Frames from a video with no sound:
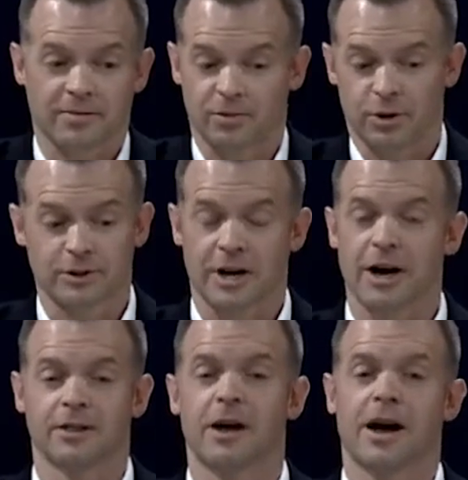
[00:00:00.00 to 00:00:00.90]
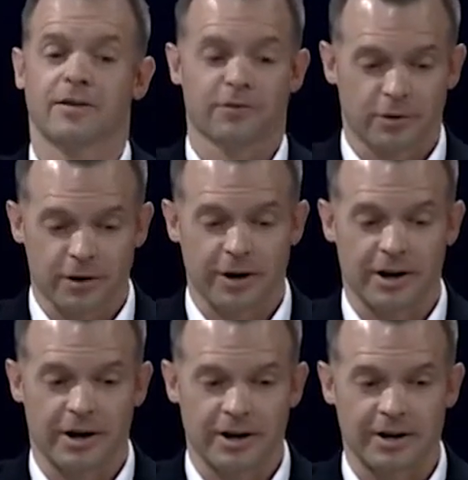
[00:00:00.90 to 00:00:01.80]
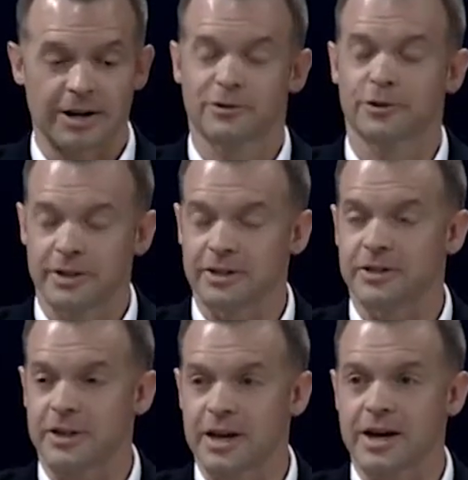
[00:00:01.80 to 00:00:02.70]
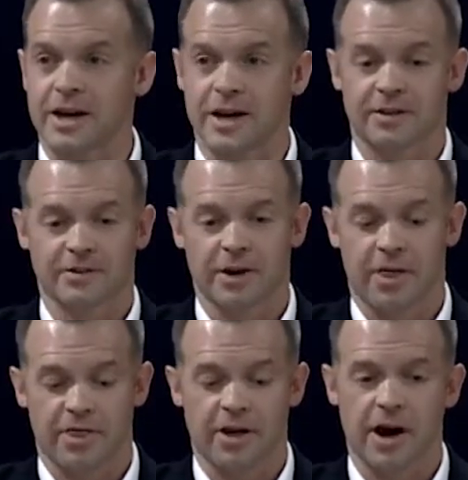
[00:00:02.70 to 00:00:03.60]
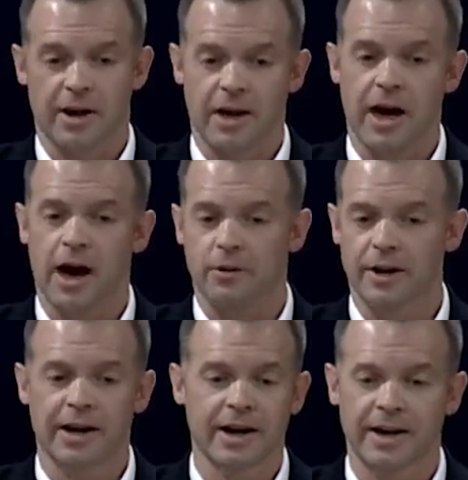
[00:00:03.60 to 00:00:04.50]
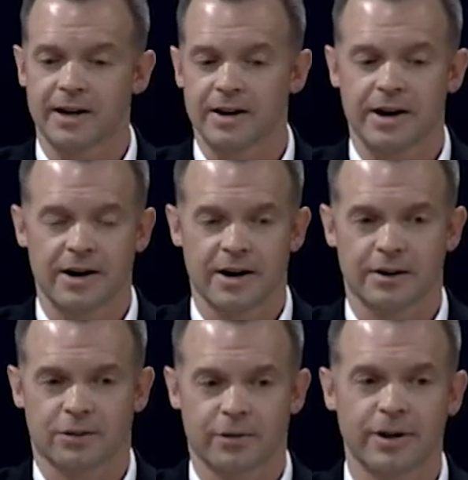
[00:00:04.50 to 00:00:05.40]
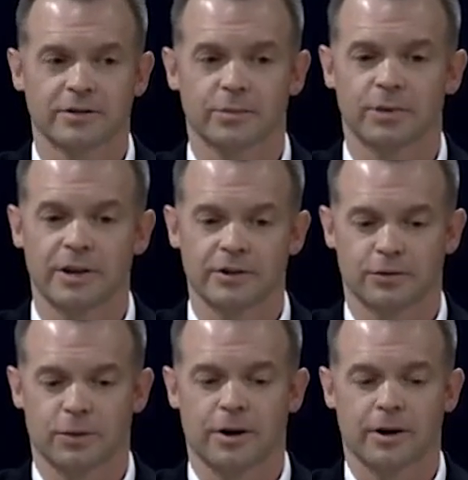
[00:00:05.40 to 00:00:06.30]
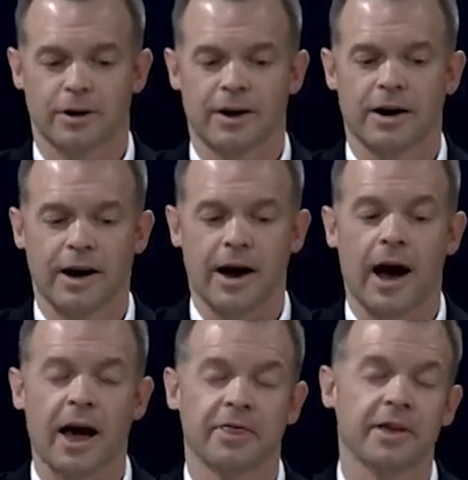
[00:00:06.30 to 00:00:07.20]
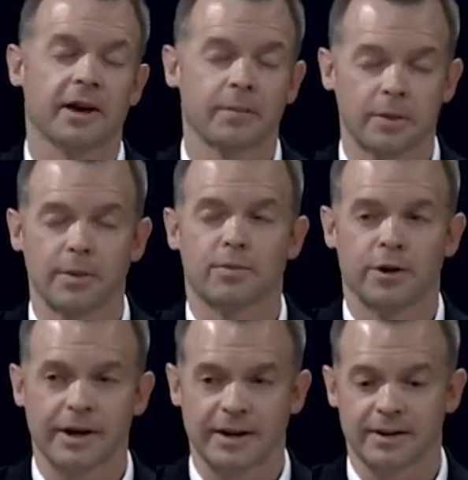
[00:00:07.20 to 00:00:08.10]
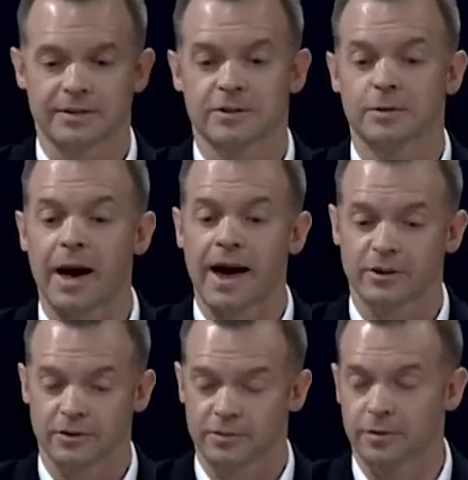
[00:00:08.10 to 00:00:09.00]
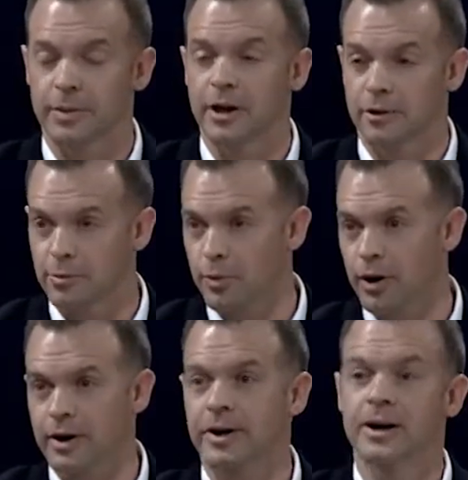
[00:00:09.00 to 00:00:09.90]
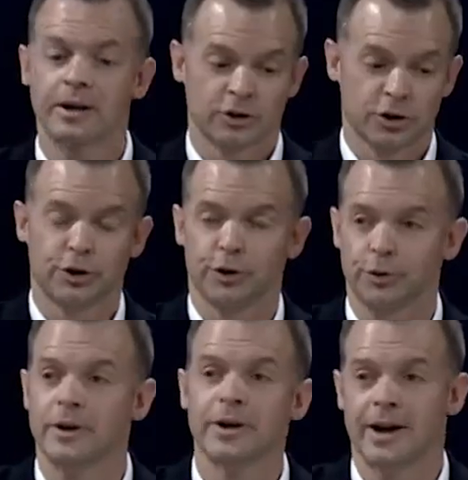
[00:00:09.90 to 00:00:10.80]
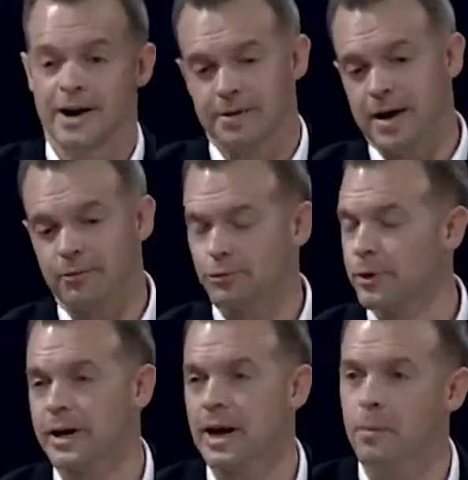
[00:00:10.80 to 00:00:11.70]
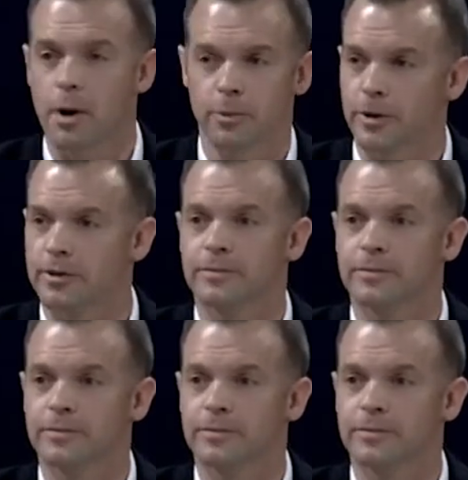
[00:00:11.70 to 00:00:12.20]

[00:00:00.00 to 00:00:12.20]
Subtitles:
looked online for an interesting city and thought, how can I create some place where I think I'm going to be bringing some action from another book to? And that was what I came up with.